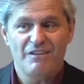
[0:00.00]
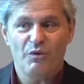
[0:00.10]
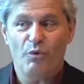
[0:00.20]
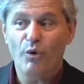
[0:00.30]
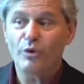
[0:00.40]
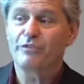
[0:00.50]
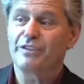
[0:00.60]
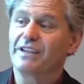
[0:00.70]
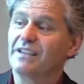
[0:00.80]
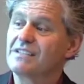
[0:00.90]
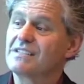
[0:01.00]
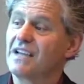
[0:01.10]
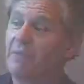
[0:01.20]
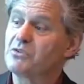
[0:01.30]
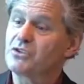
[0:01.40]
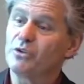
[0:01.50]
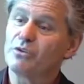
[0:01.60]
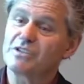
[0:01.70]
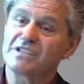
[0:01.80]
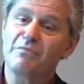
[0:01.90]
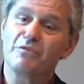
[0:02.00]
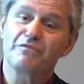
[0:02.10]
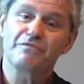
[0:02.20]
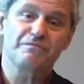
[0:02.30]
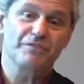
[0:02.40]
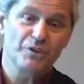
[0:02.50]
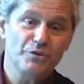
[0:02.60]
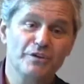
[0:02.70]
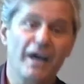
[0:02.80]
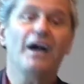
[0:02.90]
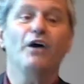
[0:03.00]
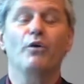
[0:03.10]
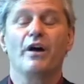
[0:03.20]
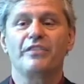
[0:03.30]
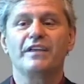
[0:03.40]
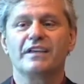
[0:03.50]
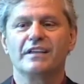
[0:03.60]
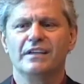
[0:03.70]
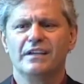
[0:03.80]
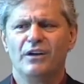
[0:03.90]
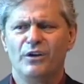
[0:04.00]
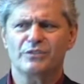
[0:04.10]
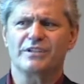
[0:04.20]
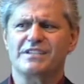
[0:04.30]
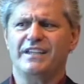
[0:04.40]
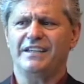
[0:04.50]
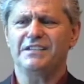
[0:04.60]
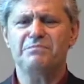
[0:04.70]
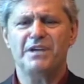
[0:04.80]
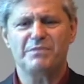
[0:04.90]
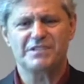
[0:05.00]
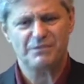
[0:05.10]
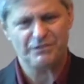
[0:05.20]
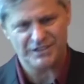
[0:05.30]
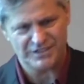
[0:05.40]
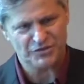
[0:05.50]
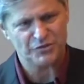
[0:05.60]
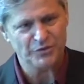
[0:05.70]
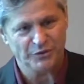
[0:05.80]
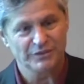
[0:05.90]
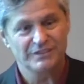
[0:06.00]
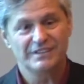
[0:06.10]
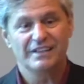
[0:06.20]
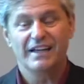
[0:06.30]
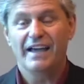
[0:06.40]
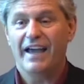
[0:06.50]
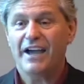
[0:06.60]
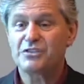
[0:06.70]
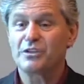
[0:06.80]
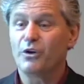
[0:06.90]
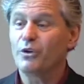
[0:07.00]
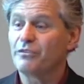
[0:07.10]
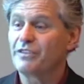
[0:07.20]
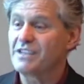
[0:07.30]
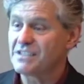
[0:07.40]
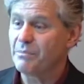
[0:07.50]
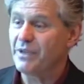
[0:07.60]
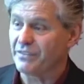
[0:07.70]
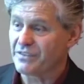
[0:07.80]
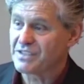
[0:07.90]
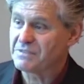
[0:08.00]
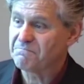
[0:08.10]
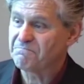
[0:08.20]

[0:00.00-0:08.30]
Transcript: All of these, I'm sure some of you now are thinking, hold on a second, maybe some of these are true. Actually, all of these are myths.